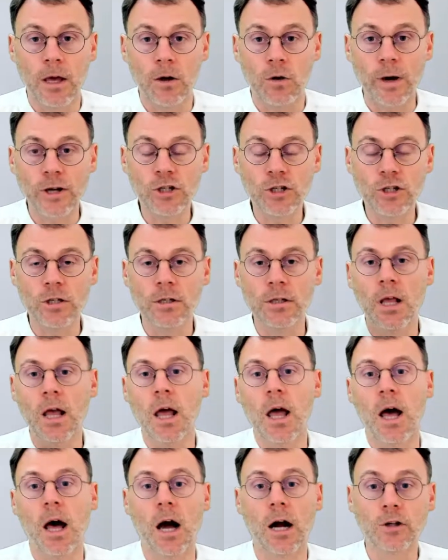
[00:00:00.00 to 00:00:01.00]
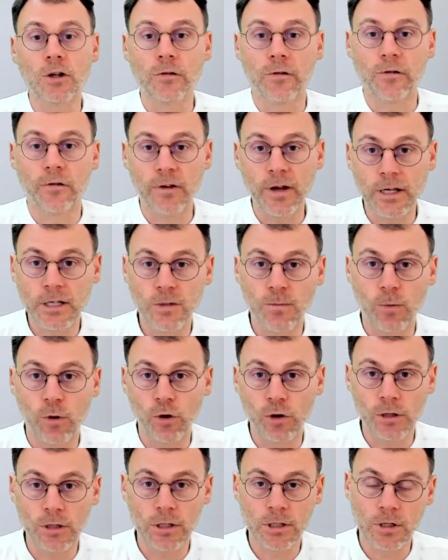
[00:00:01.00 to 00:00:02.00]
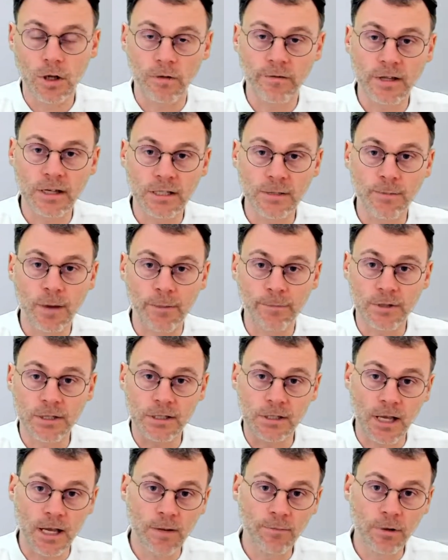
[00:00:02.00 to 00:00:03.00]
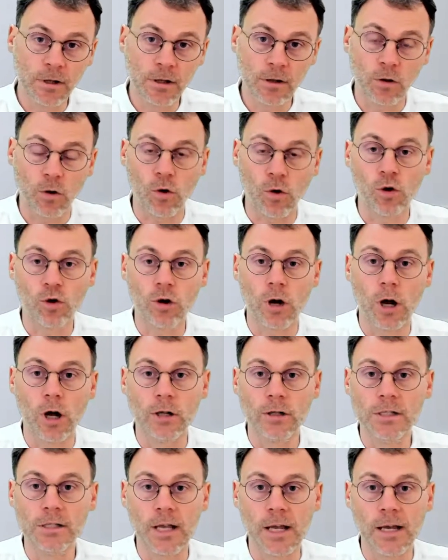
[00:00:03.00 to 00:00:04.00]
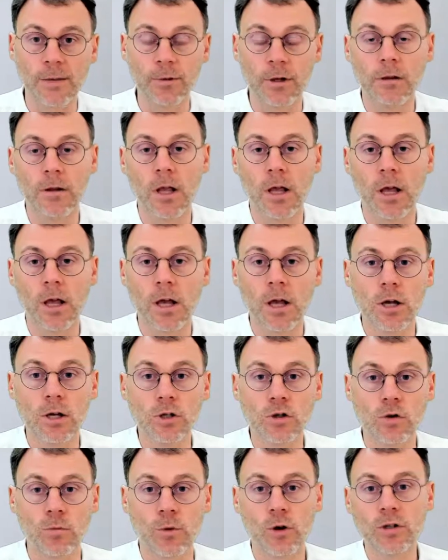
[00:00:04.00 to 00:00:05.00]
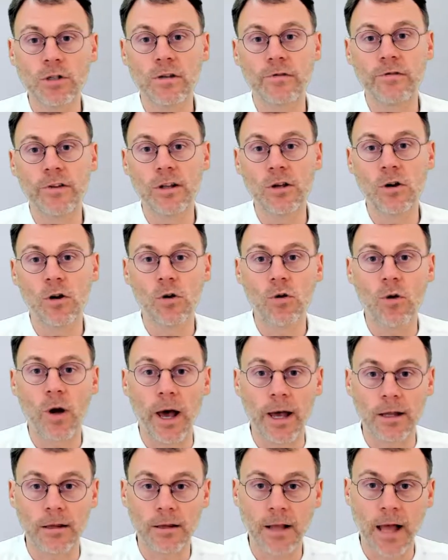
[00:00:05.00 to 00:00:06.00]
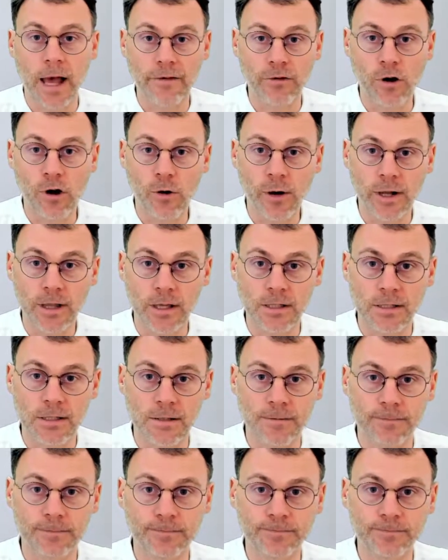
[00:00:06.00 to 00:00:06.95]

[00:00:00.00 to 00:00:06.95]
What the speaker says: Question: are the fixed points of this map stable or unstable? So pause the video and have a go at this.